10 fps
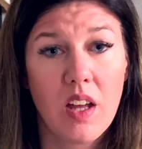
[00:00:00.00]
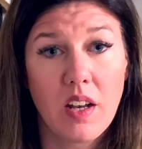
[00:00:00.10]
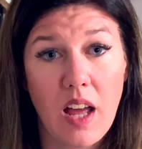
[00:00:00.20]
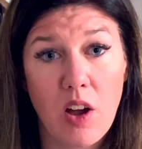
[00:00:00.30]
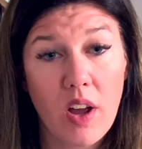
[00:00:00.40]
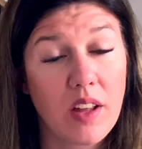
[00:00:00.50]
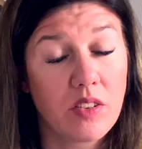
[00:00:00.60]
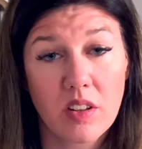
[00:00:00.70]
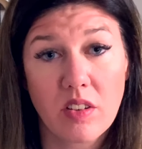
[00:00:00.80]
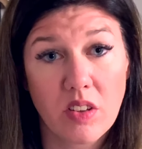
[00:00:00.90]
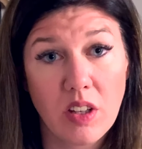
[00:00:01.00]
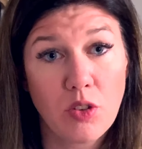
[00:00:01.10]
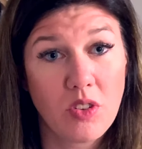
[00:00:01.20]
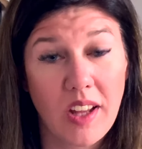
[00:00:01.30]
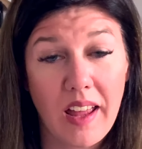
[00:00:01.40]
Now, as you can see
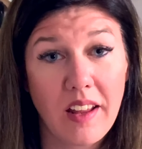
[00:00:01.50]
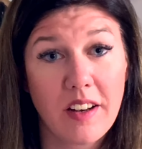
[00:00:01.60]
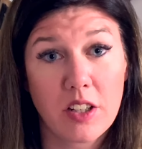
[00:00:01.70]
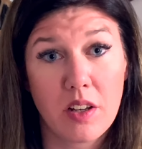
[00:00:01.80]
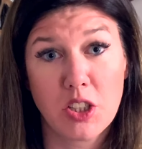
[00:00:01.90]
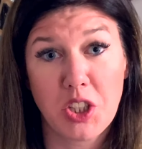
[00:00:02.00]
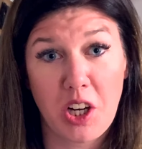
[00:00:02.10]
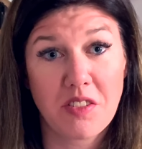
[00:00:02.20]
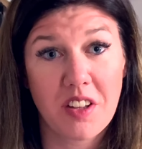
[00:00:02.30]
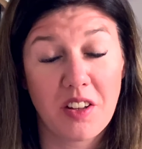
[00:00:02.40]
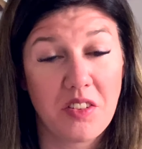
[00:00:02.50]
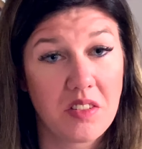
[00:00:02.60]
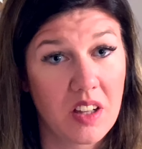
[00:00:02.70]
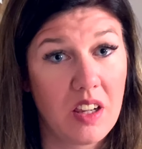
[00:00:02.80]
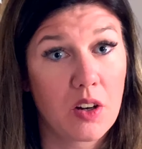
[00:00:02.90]
today, the shares are
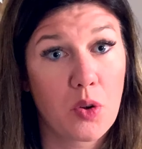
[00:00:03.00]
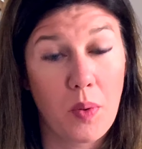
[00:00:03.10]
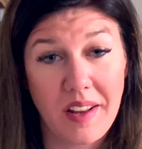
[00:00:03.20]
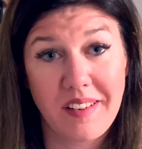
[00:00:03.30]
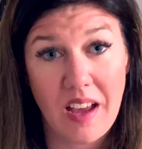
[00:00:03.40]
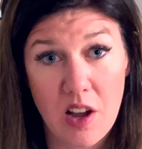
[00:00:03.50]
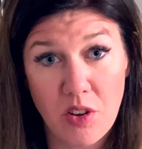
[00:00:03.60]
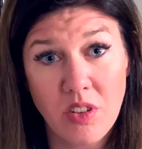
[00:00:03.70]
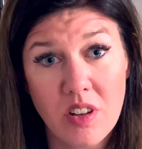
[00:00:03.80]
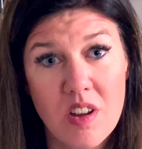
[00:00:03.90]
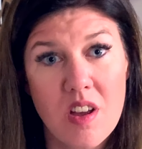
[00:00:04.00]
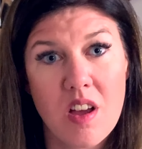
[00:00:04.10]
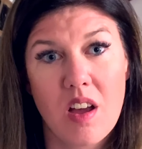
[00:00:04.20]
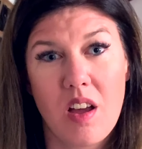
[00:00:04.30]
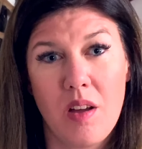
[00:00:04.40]
still quite down
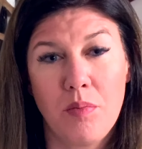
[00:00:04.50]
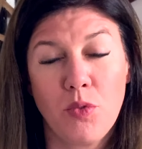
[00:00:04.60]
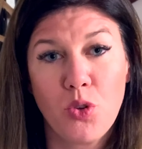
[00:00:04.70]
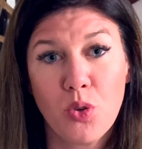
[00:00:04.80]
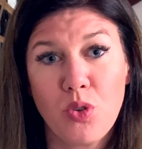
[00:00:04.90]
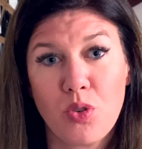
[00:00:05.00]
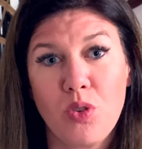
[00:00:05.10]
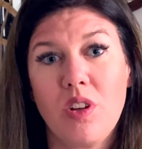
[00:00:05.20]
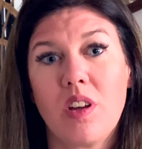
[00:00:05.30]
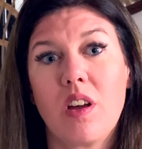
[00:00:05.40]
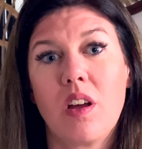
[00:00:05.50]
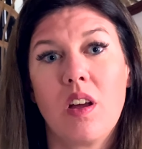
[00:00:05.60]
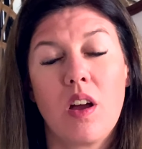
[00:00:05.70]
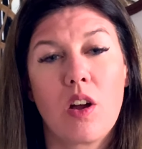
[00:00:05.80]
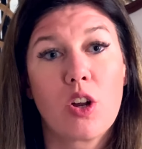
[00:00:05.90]
um, due to the
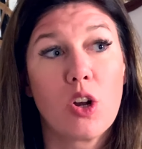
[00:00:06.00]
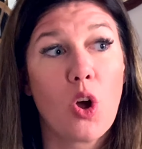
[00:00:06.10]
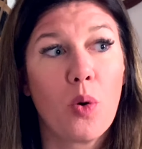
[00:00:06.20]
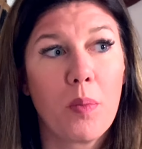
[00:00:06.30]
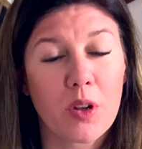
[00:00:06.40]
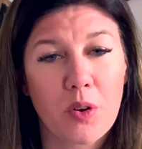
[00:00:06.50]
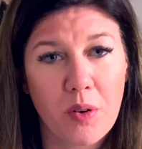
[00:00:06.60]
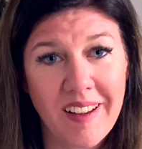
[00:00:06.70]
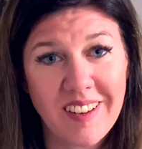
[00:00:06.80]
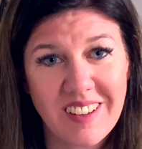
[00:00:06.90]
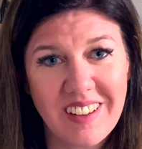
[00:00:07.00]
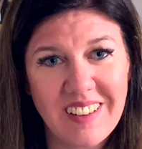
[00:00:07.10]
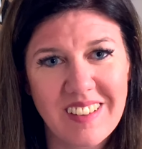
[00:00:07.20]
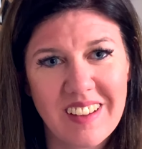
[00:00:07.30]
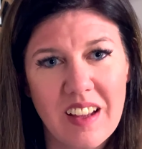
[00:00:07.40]
global crisis
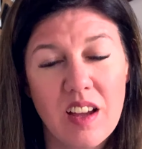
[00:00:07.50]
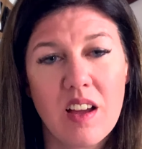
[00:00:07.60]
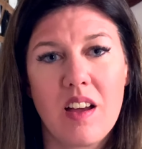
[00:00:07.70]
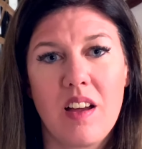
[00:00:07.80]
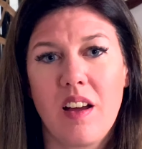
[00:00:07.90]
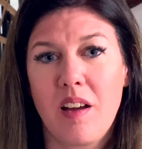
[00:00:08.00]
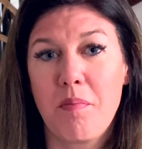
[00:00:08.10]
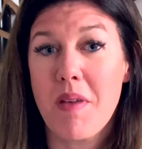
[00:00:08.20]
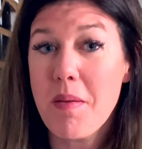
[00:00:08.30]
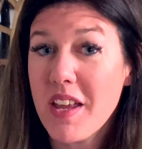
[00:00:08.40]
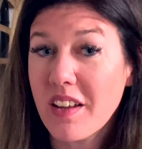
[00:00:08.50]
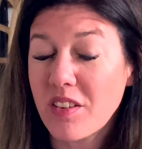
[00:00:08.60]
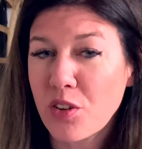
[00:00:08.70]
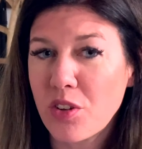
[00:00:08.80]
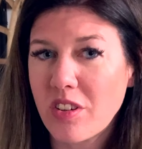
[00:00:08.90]
uh, maybe it's
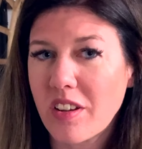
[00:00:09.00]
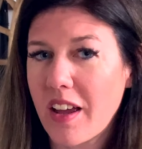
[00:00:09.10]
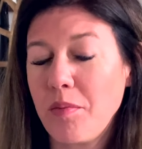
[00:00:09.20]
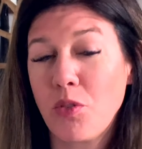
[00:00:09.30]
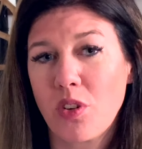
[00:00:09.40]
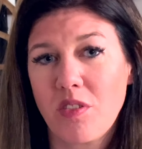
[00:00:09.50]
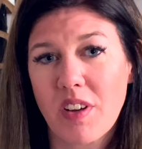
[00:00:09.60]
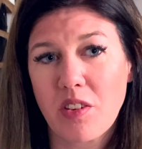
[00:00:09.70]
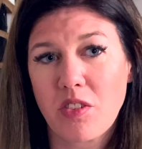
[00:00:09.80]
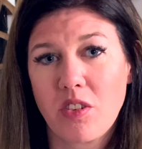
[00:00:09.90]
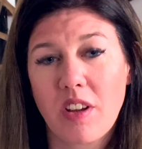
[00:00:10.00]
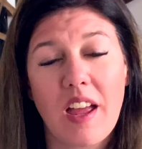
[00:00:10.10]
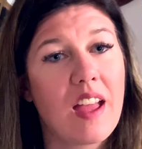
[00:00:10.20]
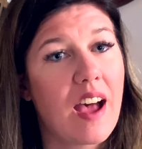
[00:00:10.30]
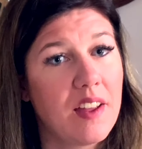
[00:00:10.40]
a good time to invest
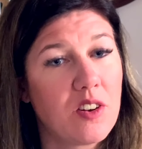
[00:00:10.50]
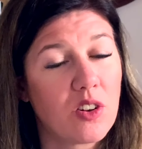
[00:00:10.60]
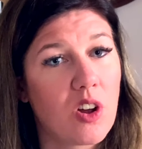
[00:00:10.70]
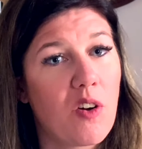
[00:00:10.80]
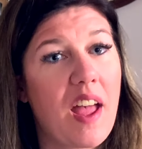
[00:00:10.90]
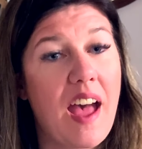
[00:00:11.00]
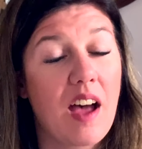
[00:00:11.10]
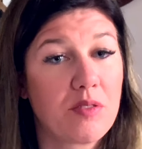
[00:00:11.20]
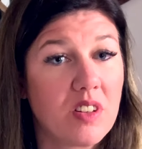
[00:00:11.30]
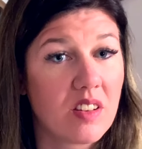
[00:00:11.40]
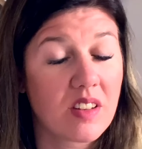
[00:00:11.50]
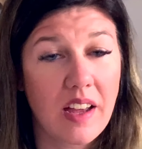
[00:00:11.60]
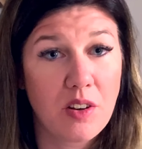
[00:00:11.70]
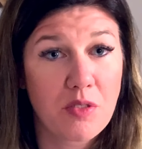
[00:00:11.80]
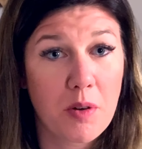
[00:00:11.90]
today. I don't know. I haven't
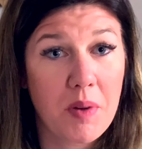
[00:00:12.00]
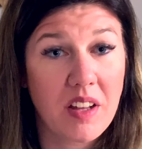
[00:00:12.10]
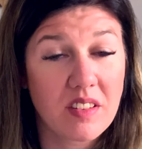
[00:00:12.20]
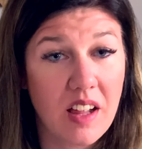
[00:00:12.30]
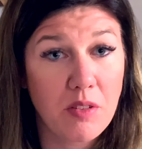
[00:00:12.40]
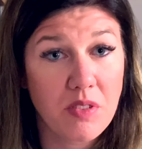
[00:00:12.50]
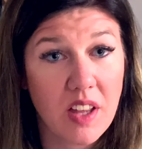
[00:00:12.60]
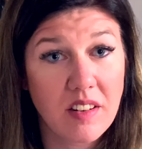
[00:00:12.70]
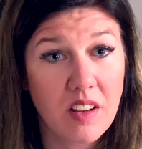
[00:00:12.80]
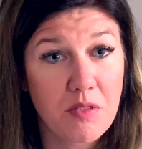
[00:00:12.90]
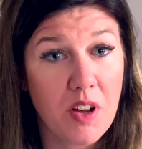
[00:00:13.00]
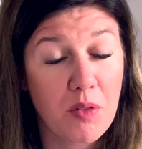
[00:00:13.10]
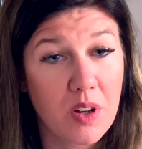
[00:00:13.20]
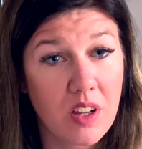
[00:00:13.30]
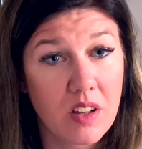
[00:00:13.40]
decided for myself yet if I
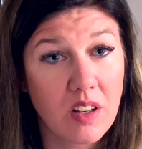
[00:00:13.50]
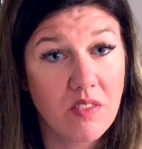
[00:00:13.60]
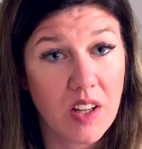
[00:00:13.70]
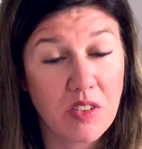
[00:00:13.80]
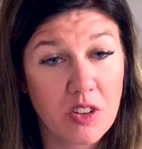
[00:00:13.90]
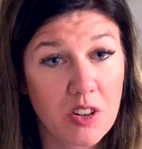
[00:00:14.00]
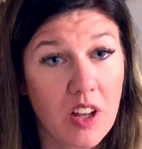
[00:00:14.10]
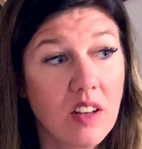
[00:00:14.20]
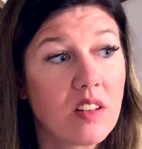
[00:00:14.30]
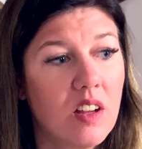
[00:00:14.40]
will invest or not.